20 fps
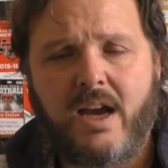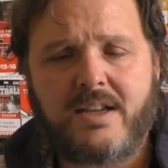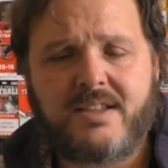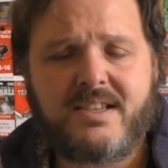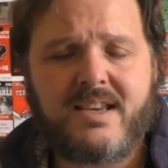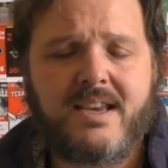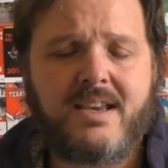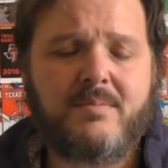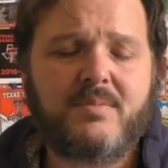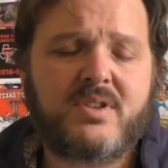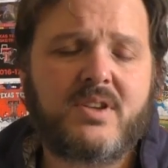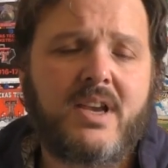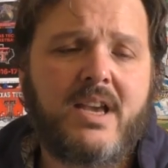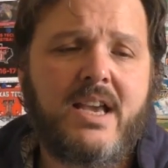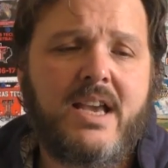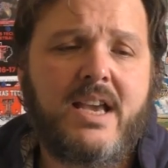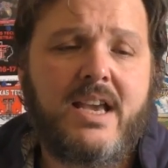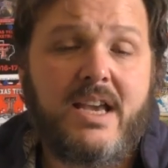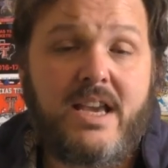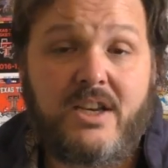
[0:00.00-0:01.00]
teams.
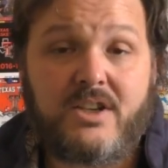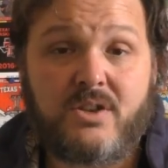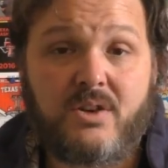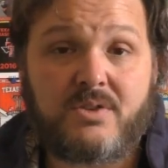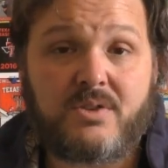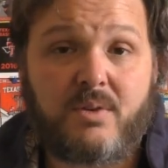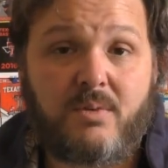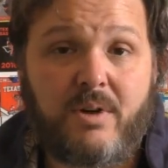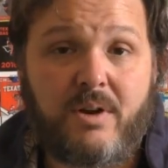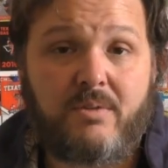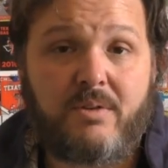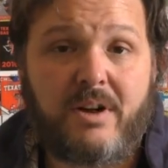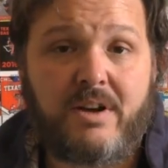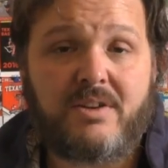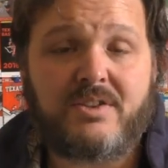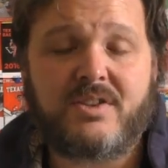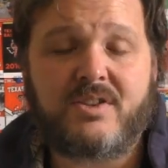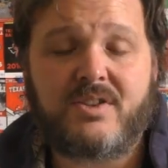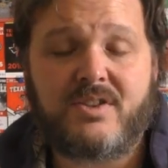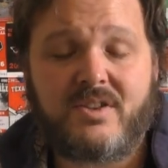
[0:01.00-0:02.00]
He chose the Red
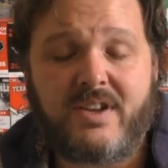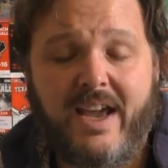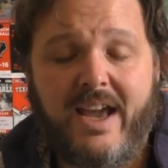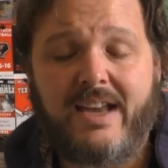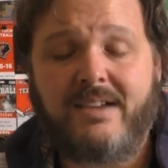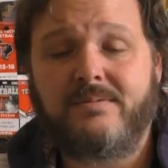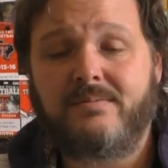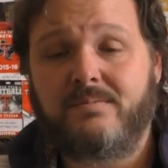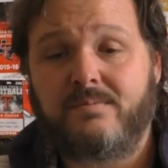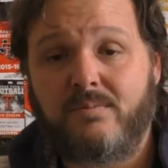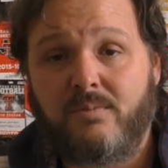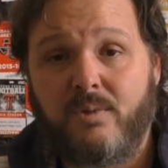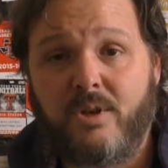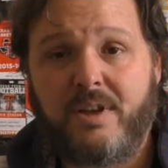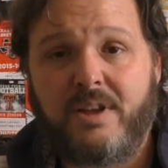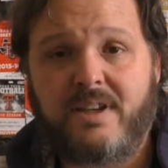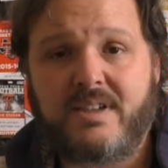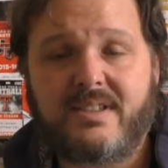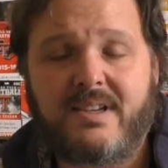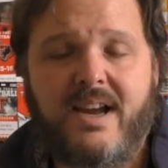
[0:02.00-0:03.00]
Raiders instead.
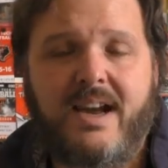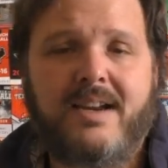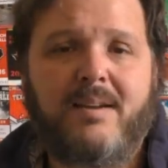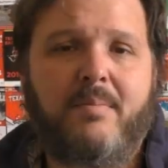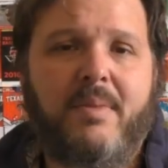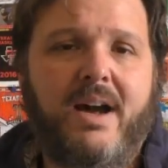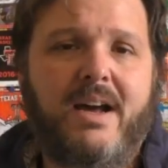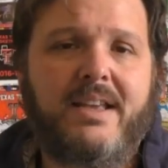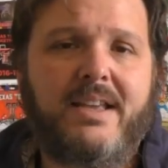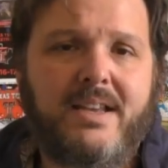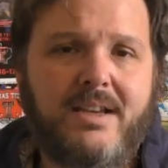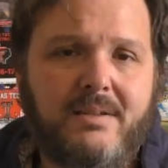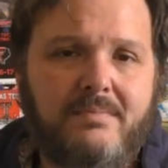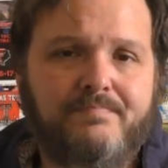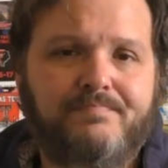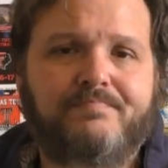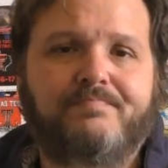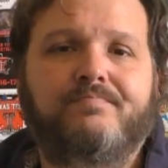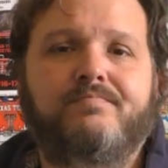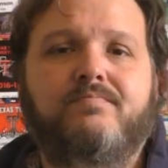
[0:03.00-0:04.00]
Really excited about
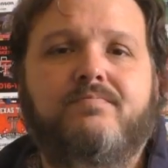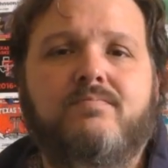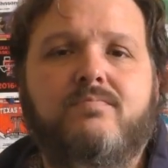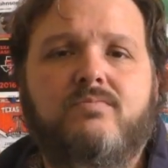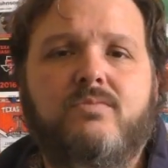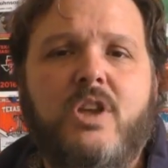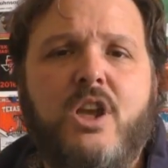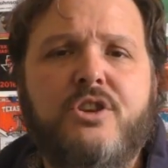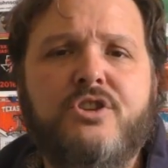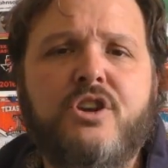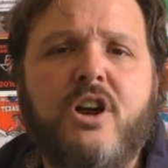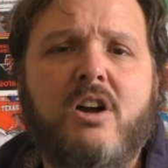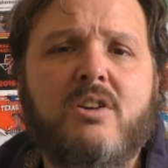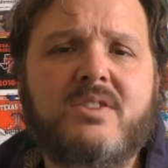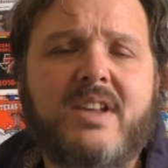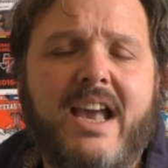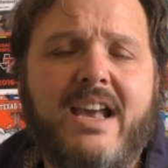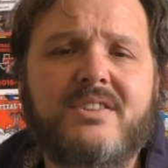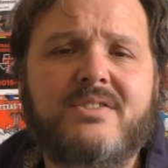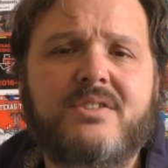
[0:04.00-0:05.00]
him.
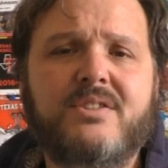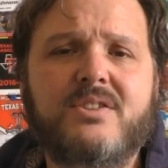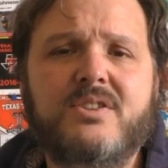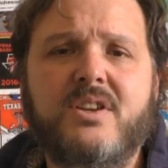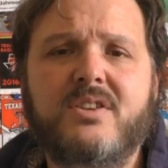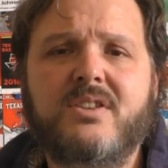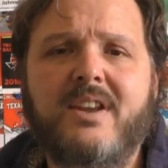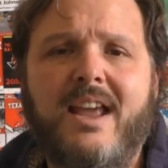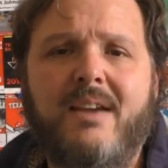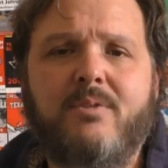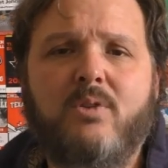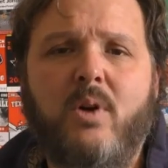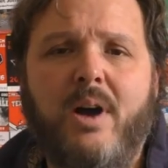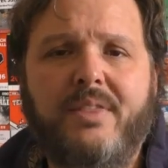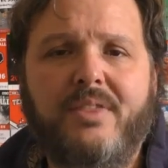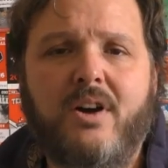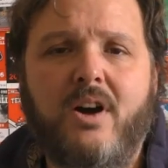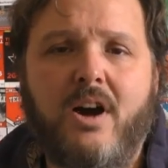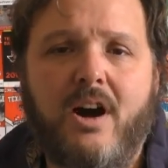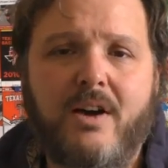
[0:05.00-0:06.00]
Charles Estrus doesn't have
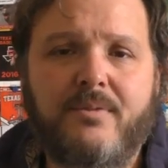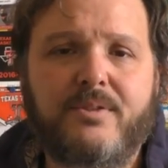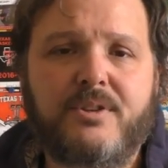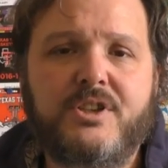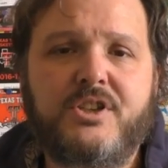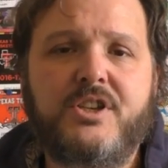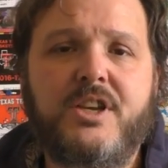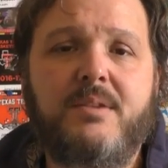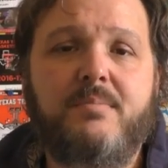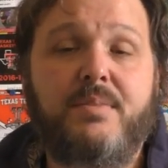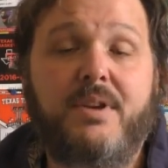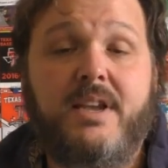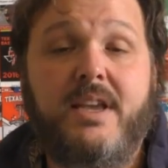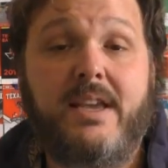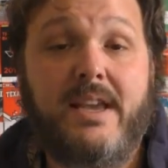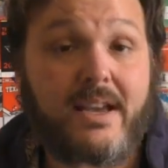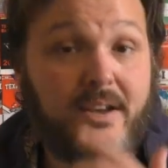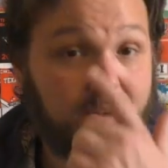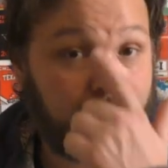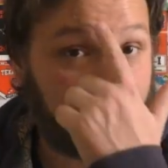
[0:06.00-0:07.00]
quite the offer sheet, but
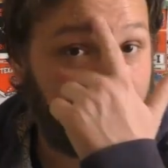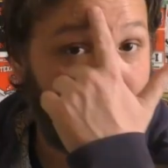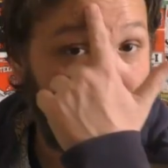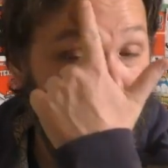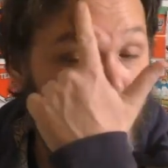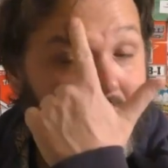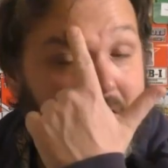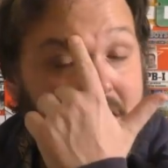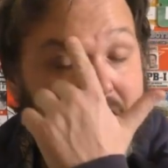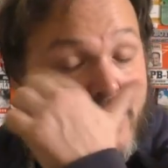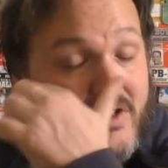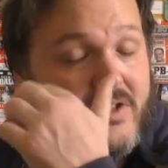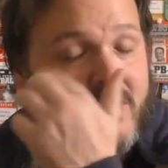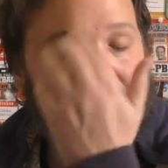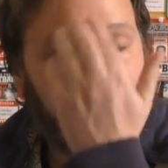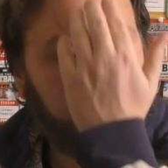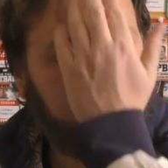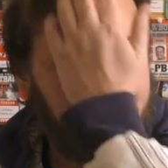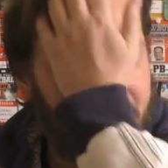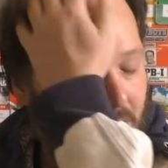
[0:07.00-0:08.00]
he hails from
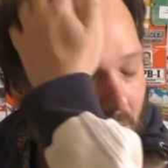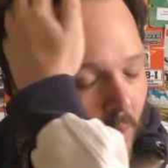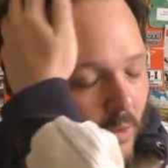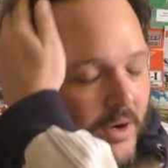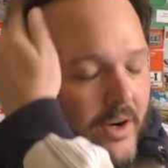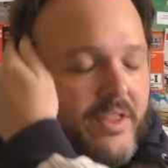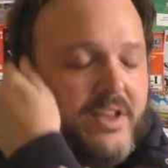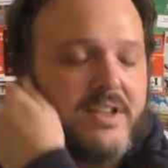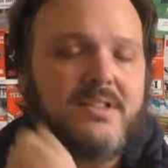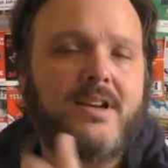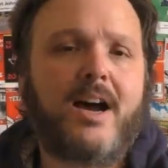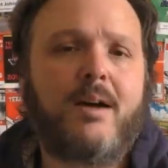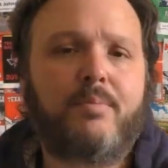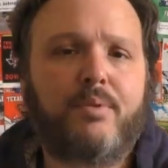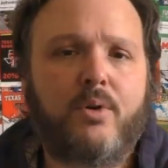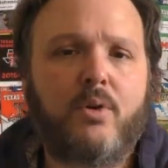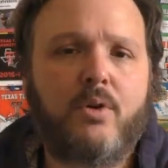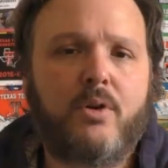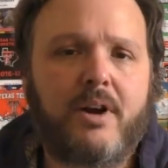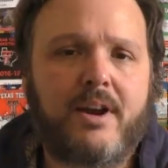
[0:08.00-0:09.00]
Cedar Hill, one of the top
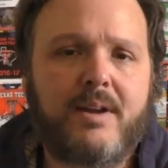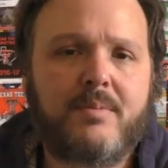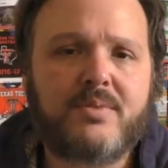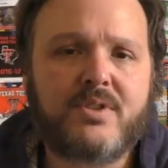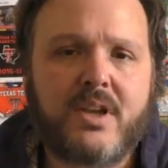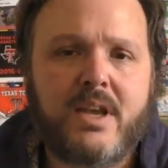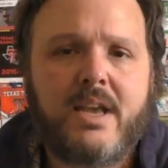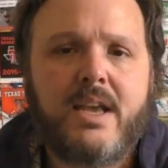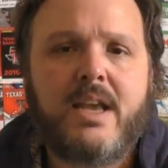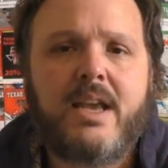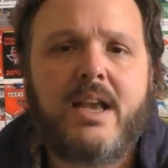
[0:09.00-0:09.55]
programs